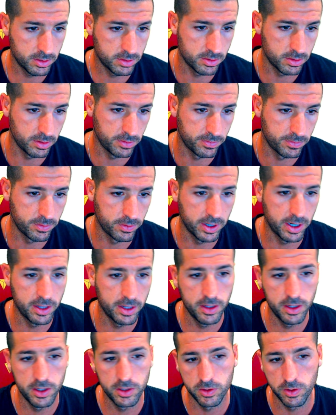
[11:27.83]
So if we
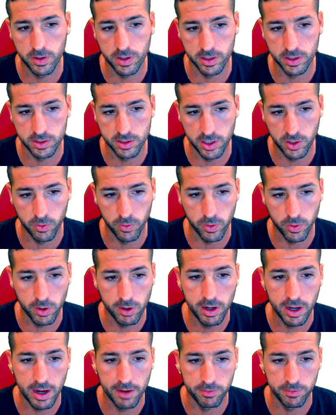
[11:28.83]
run this, you can see we
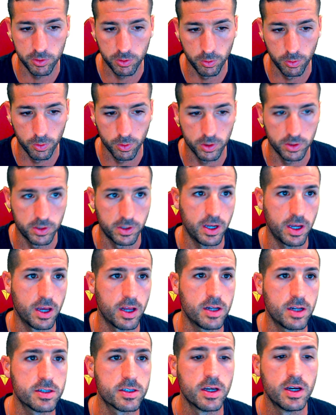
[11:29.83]
only have 2
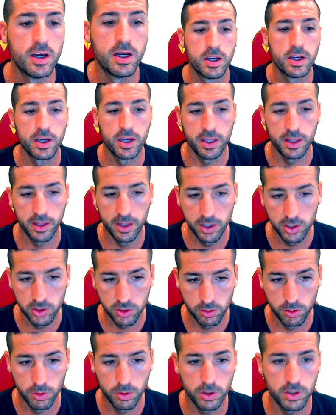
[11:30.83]
hotels. And these
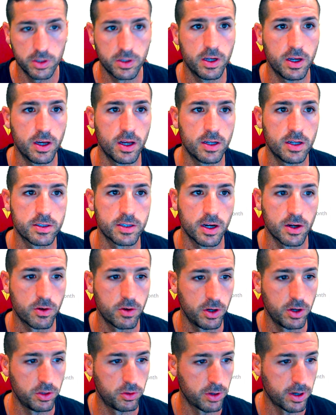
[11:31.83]
2 hotels are
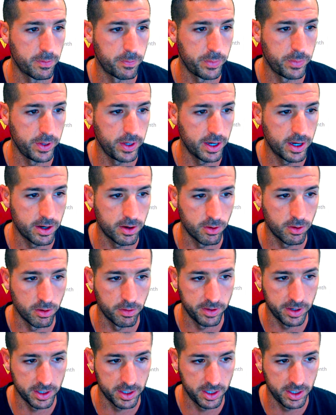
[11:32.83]
going to appear
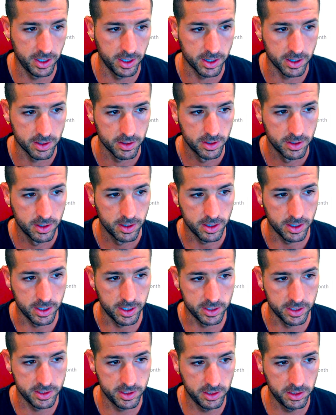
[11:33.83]
over here,
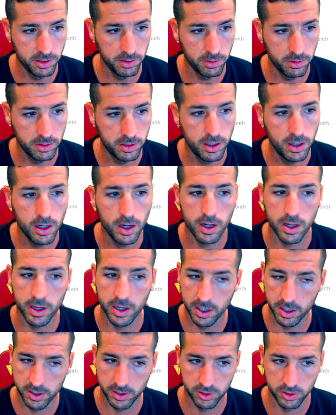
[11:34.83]
City Hotel
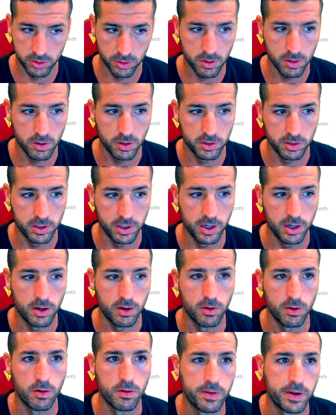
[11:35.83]
and Resort Hotel
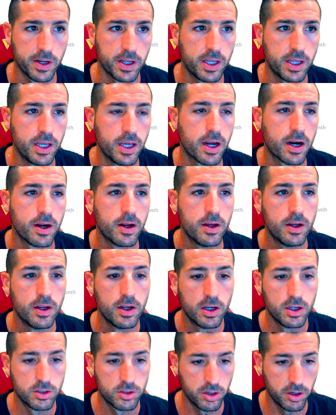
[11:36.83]
over here.
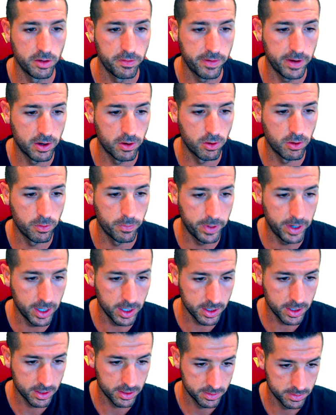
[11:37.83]
So if I go
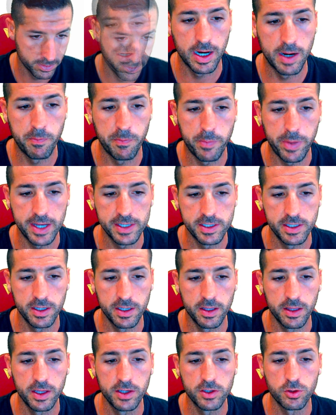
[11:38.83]
back, I'm
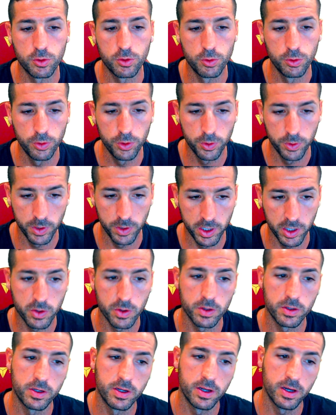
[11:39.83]
passing these 2 unique
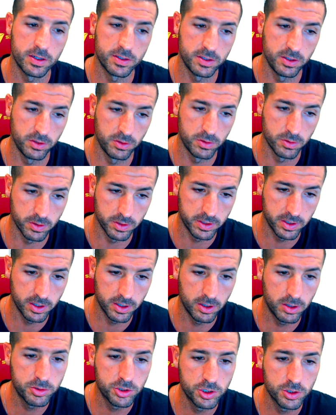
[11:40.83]
hotels into
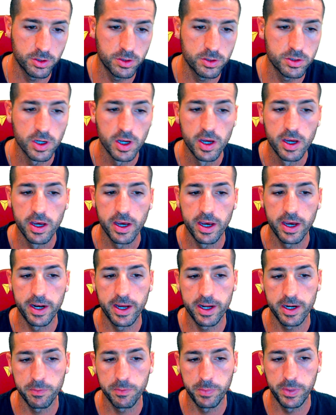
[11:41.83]
hotel options, and
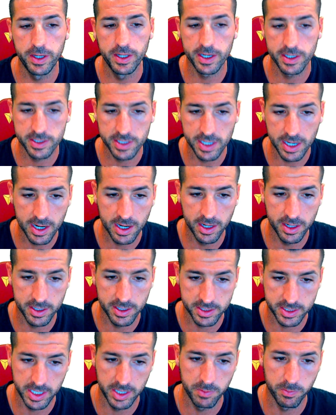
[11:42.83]
I repeat exactly the
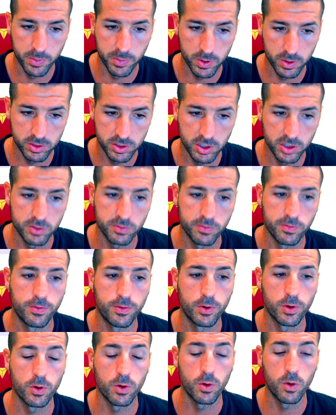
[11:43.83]
same process
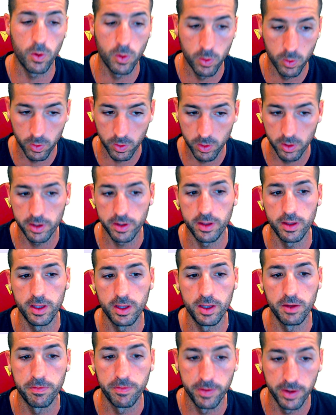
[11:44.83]
for all
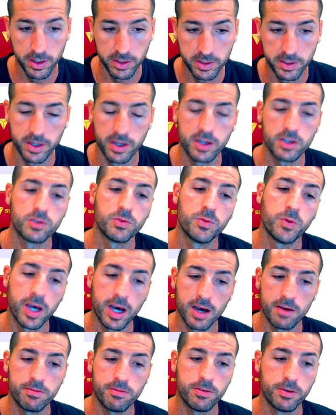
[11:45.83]
the filters we
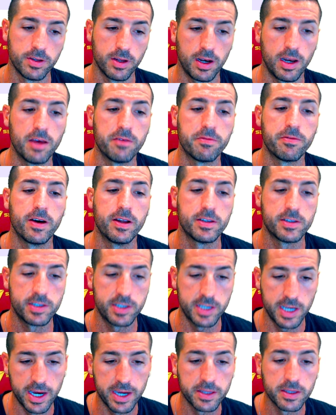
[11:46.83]
have on the left-hand side.